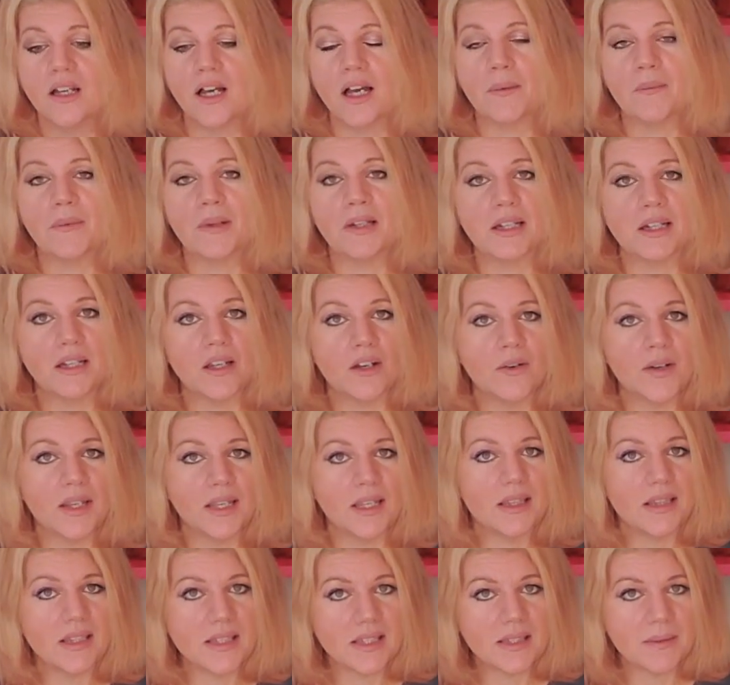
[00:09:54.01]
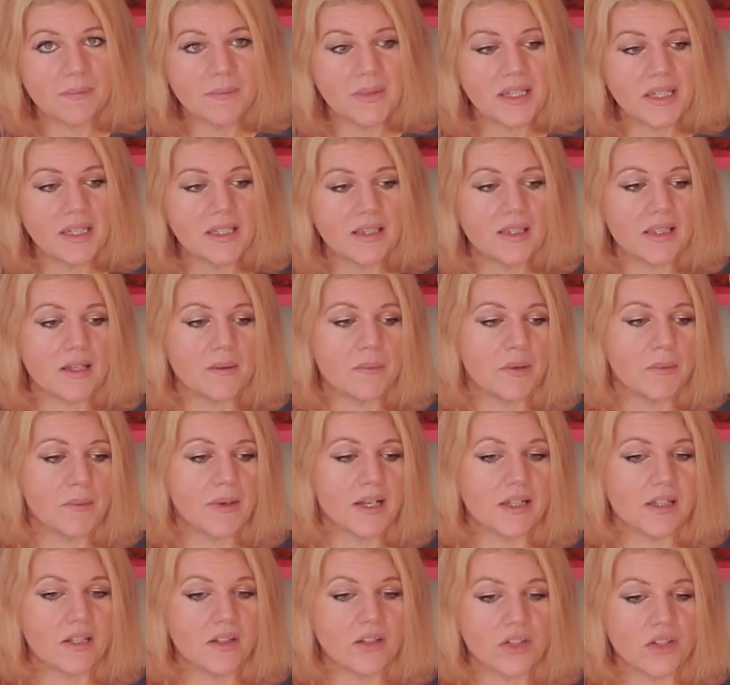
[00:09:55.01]
I'm gonna go eat this meat that I'm
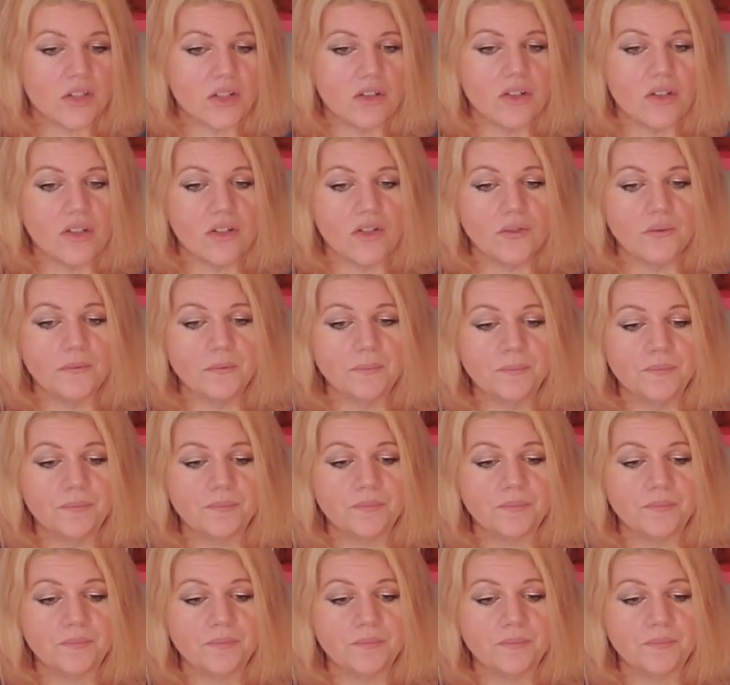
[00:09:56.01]
about to show you.